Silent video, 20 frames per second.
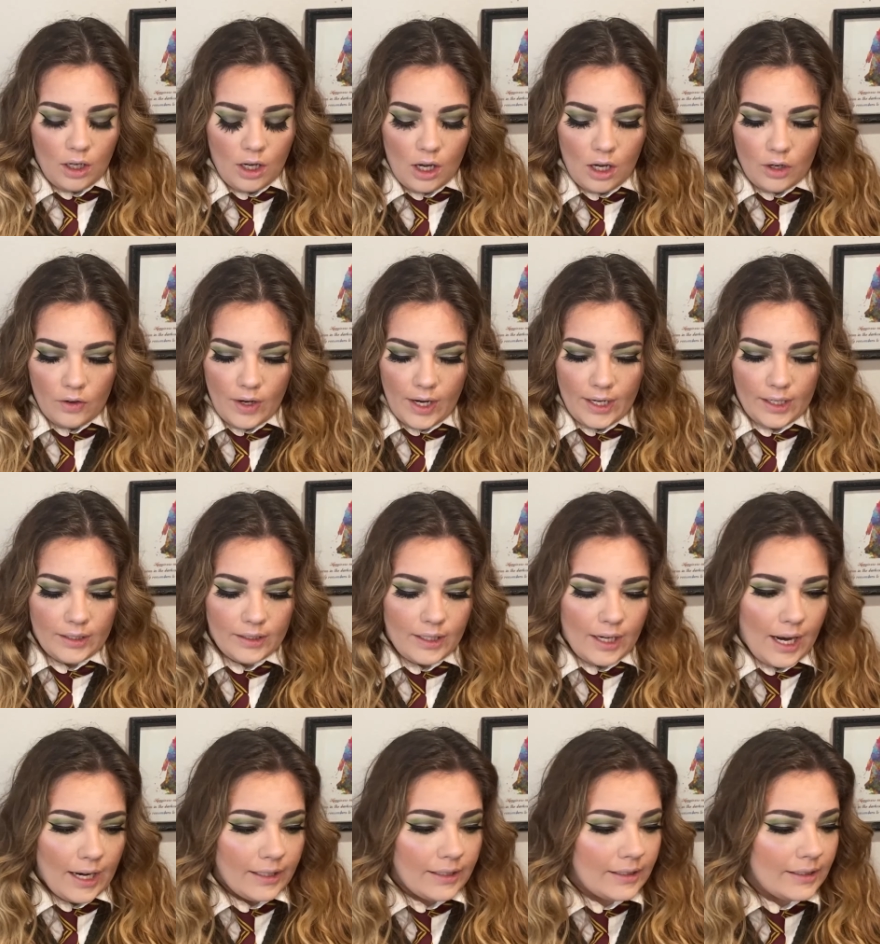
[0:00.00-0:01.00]
All right,
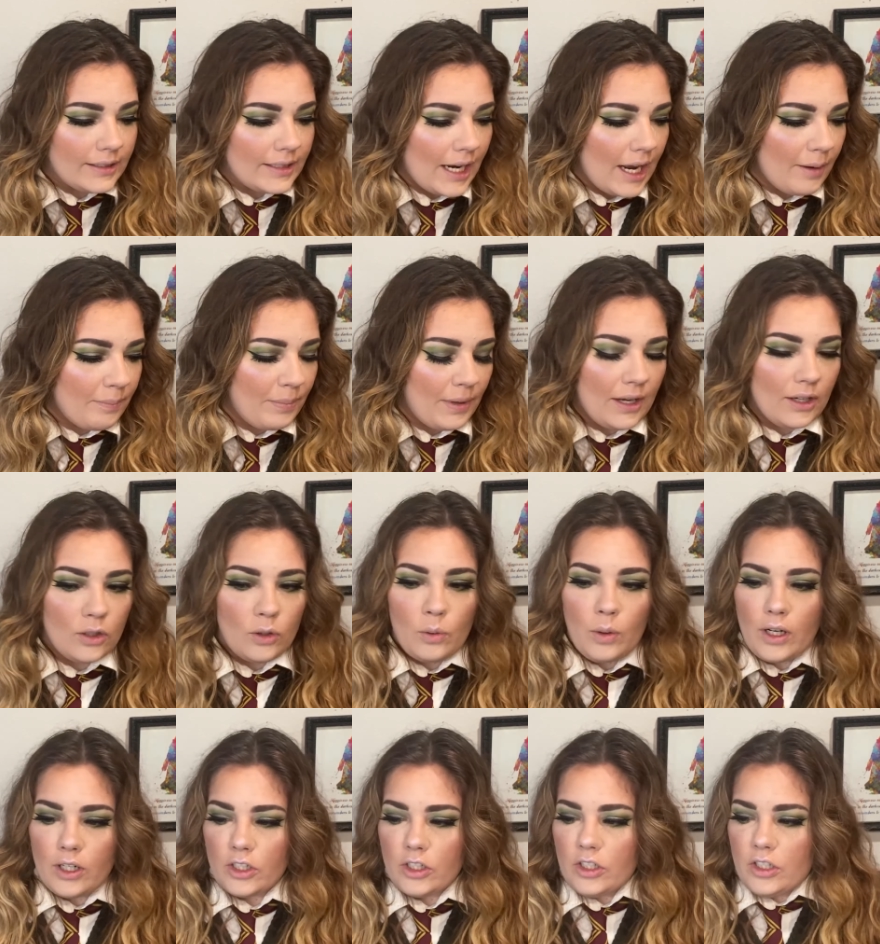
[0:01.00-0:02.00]
next step and
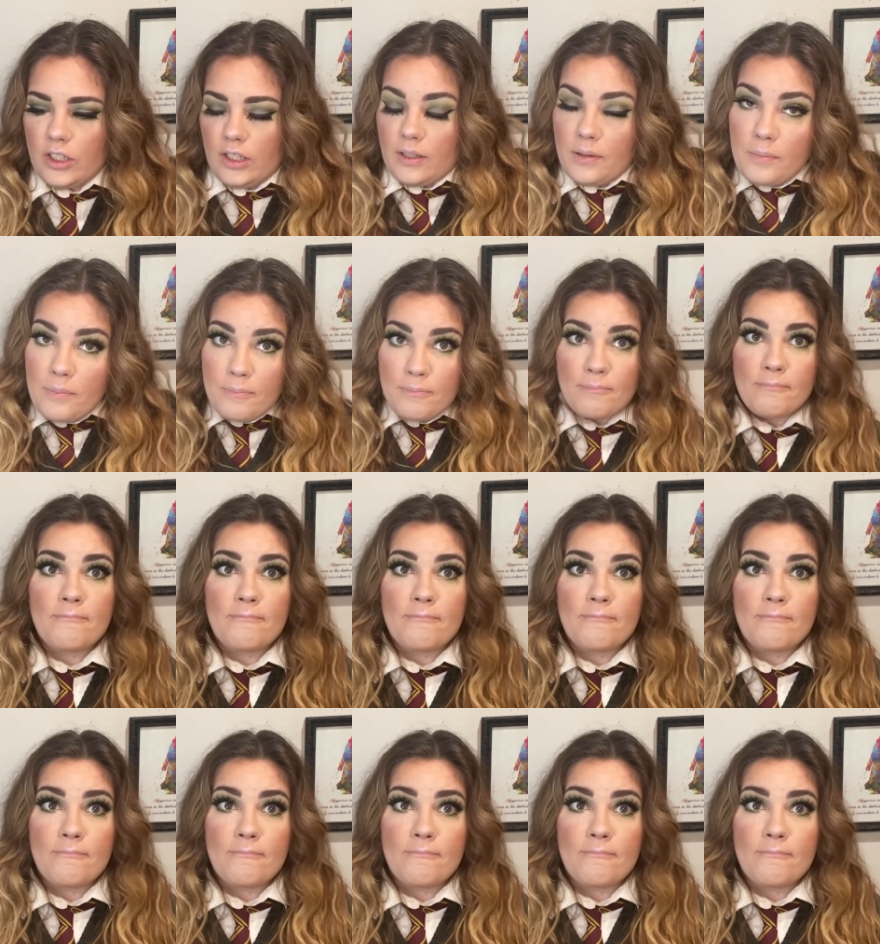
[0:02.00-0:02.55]
question.